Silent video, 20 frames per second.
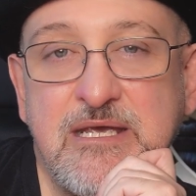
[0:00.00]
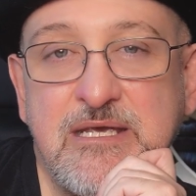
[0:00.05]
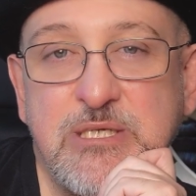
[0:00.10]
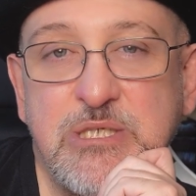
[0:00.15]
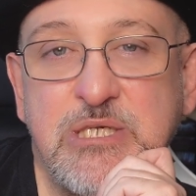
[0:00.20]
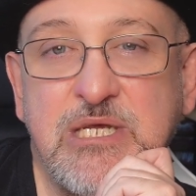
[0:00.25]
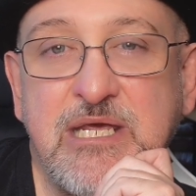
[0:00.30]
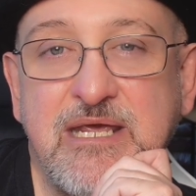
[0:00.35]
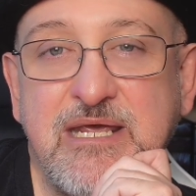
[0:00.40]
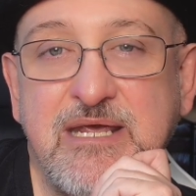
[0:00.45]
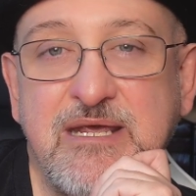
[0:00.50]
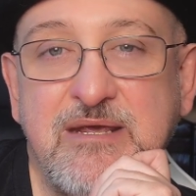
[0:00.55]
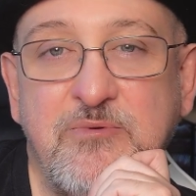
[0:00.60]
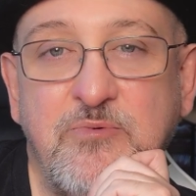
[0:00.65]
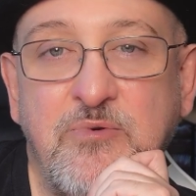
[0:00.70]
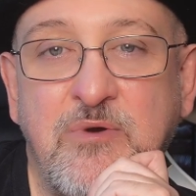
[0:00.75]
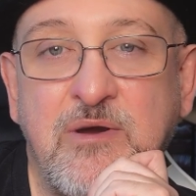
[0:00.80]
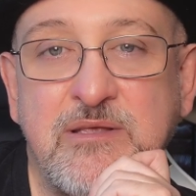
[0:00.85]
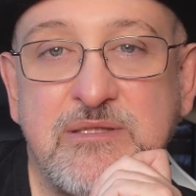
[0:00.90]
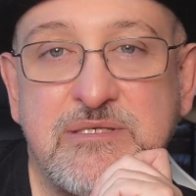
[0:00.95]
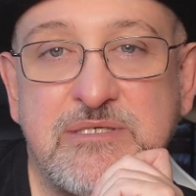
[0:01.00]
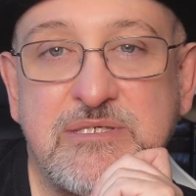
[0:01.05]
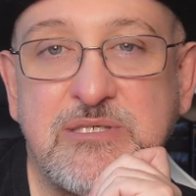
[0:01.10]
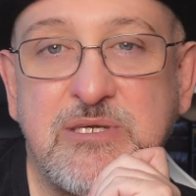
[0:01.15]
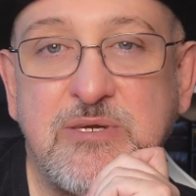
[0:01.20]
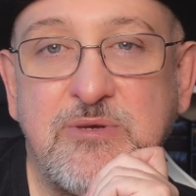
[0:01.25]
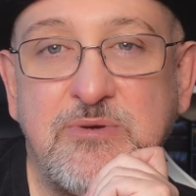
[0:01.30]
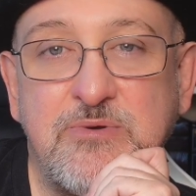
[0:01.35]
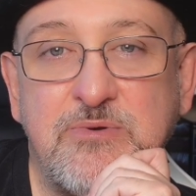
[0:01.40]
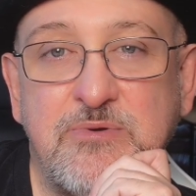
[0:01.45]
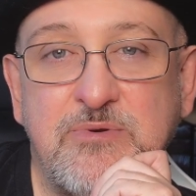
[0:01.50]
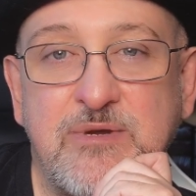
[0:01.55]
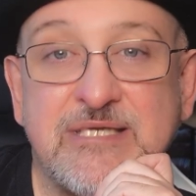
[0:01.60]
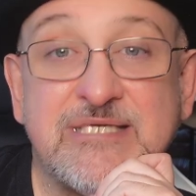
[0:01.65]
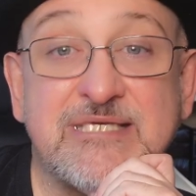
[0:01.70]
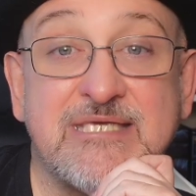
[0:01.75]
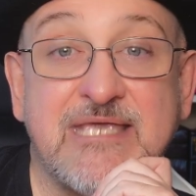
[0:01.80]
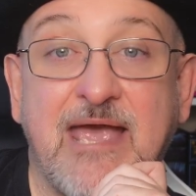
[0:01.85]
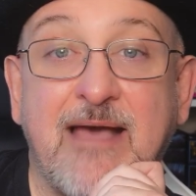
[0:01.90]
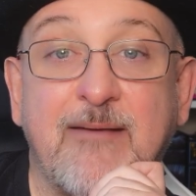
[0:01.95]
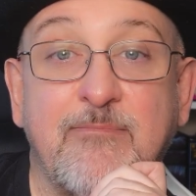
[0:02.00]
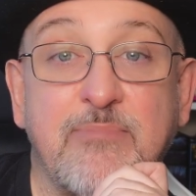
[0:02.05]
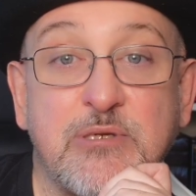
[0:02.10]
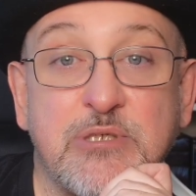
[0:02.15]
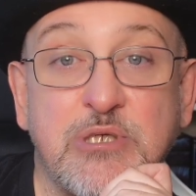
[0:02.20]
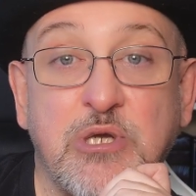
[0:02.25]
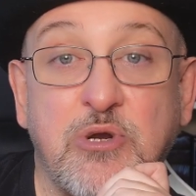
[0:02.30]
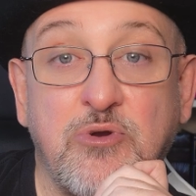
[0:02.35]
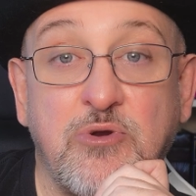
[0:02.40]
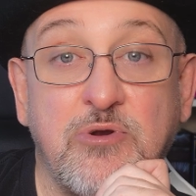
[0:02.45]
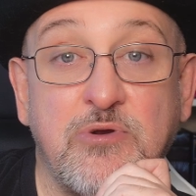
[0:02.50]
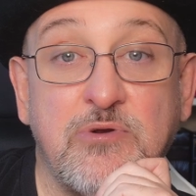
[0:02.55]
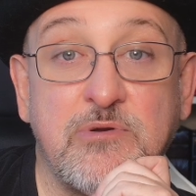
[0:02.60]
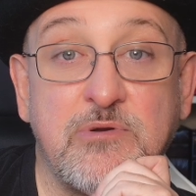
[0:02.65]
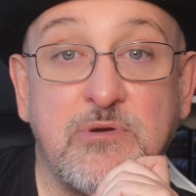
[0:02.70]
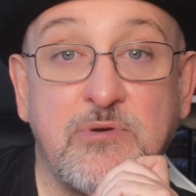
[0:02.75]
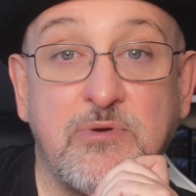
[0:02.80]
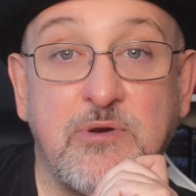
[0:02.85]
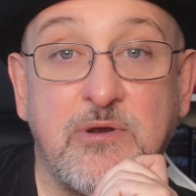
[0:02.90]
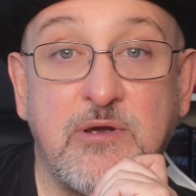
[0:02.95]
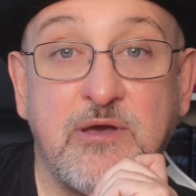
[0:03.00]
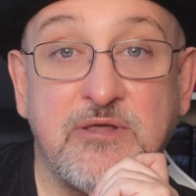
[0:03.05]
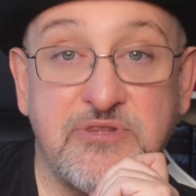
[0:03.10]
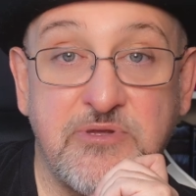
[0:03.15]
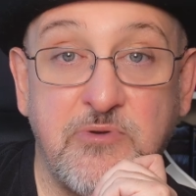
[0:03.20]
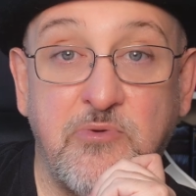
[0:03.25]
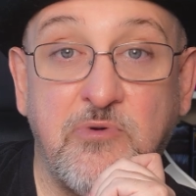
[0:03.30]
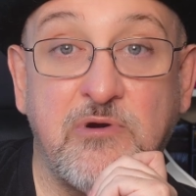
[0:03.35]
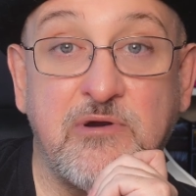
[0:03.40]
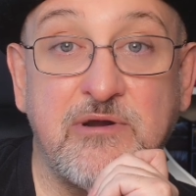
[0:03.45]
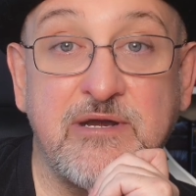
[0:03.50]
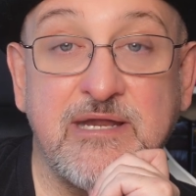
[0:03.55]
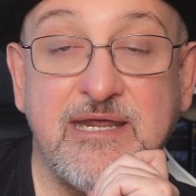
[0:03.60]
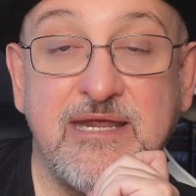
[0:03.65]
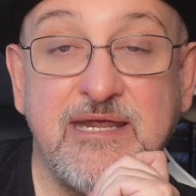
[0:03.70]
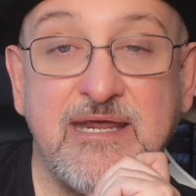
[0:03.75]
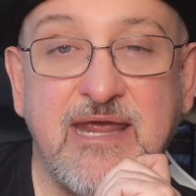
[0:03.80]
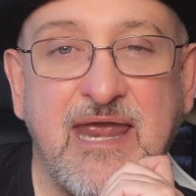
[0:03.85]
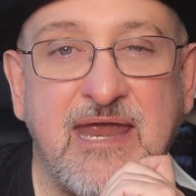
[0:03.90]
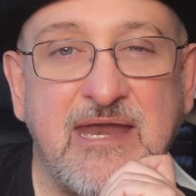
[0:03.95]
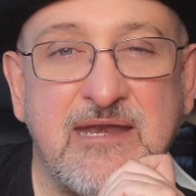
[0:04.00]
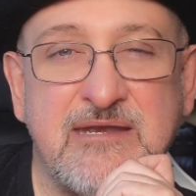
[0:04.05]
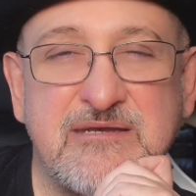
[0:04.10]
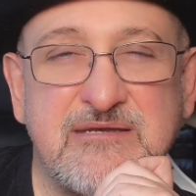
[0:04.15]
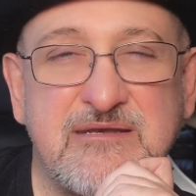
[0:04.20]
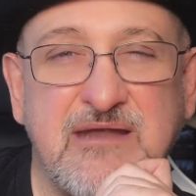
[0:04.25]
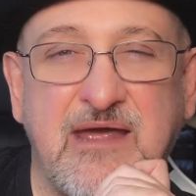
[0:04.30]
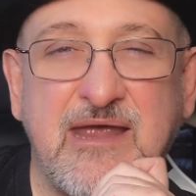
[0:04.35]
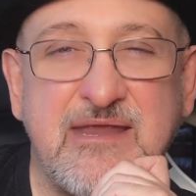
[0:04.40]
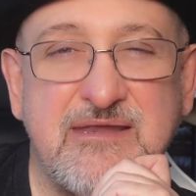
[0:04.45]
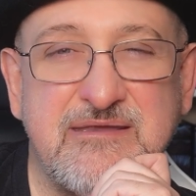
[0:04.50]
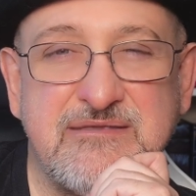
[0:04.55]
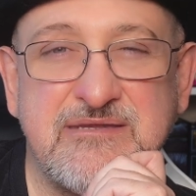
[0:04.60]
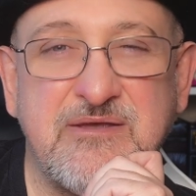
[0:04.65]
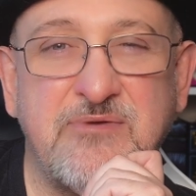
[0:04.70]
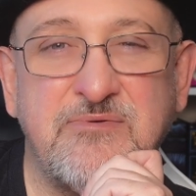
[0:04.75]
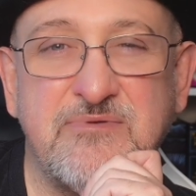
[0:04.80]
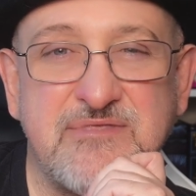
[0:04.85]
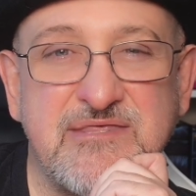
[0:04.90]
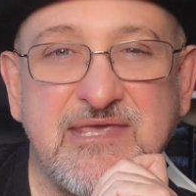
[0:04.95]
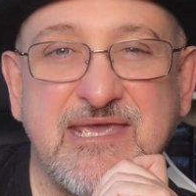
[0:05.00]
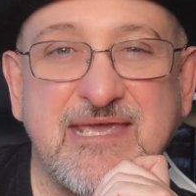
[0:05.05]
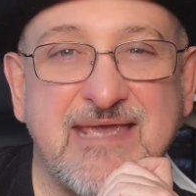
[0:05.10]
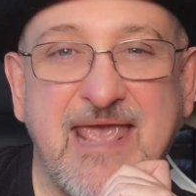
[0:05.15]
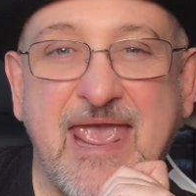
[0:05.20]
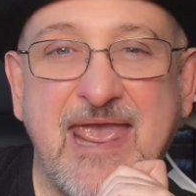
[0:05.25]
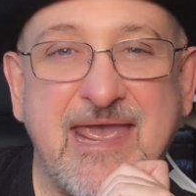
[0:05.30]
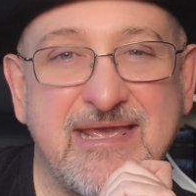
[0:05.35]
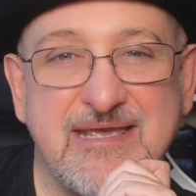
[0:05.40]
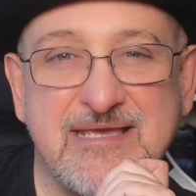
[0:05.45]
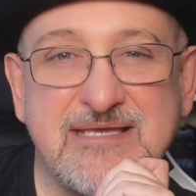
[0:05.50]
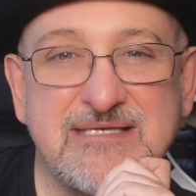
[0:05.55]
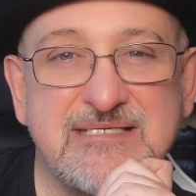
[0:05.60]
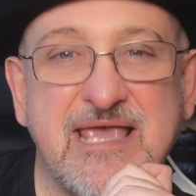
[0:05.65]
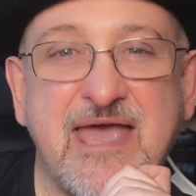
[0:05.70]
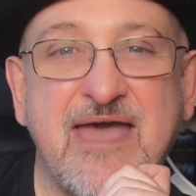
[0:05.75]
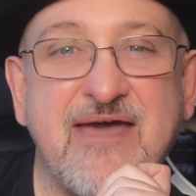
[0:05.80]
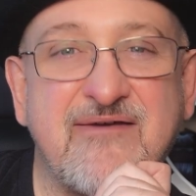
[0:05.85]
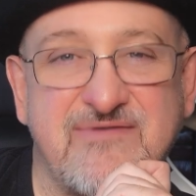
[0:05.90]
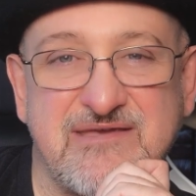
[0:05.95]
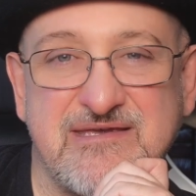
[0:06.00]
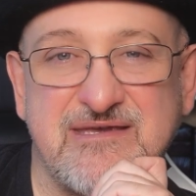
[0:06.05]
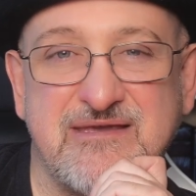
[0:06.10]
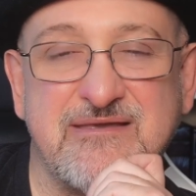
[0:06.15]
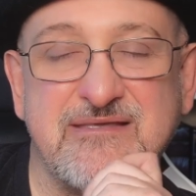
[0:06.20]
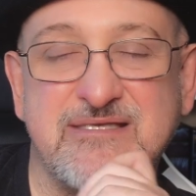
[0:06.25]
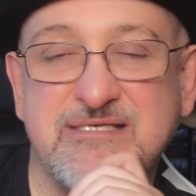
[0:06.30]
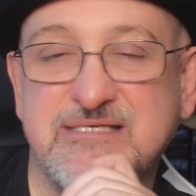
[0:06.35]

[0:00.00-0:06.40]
she wants to establish her authority, and I don't think Hank is having it.